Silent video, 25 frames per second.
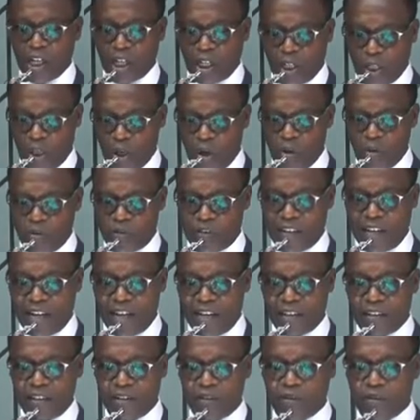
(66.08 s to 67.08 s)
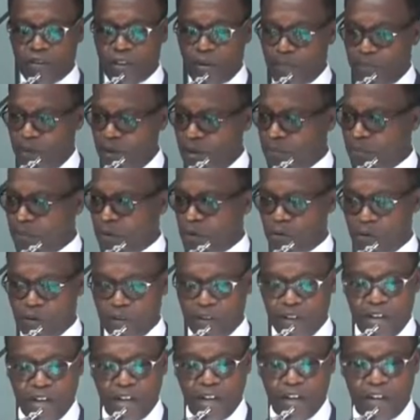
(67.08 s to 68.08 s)
closer to the people
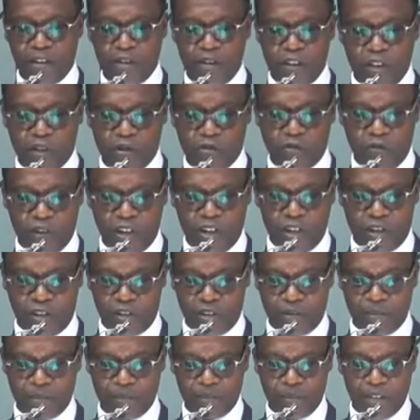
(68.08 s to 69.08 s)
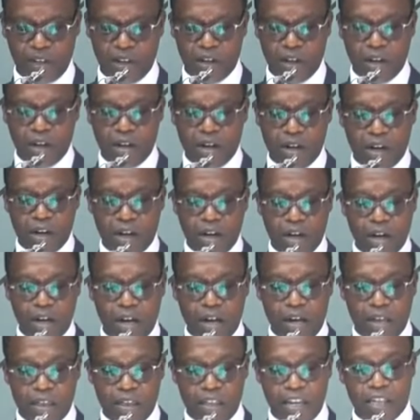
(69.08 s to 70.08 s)
in this region.
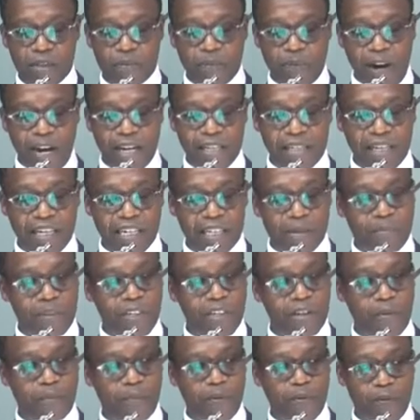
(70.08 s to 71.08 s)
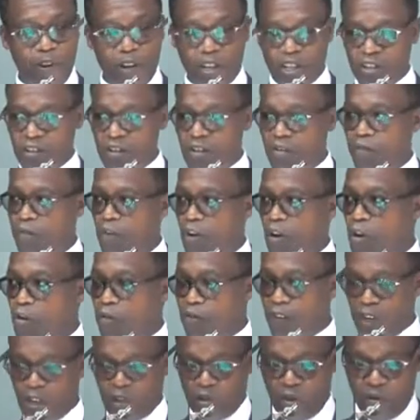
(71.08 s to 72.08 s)
This branch has been operational for
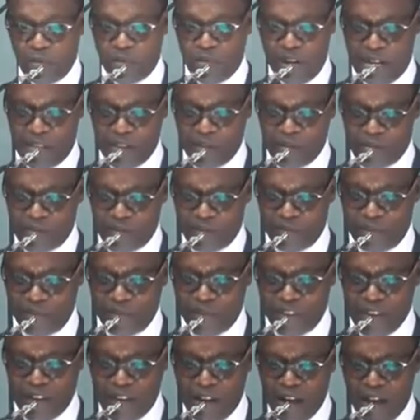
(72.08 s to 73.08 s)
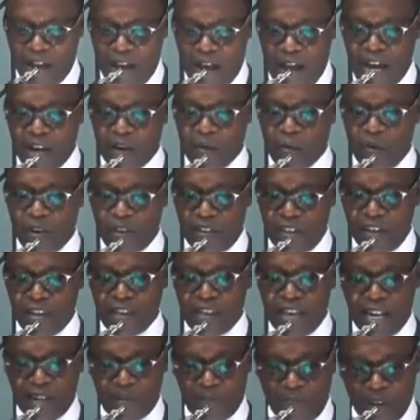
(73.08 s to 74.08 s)
over 2 months, and
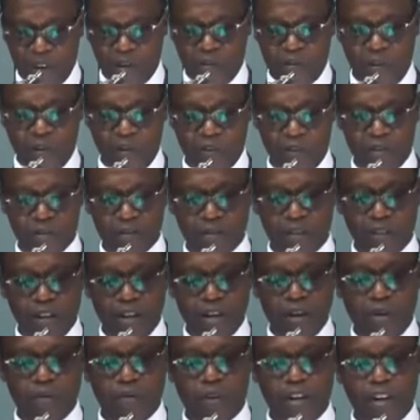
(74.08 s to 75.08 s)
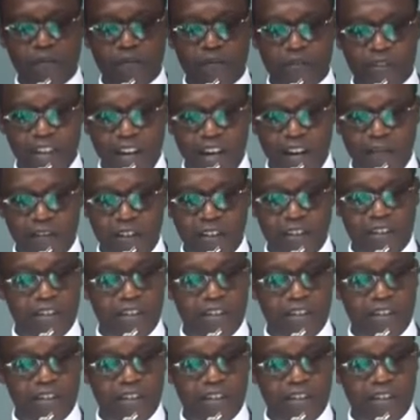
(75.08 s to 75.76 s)
within that period, we have served and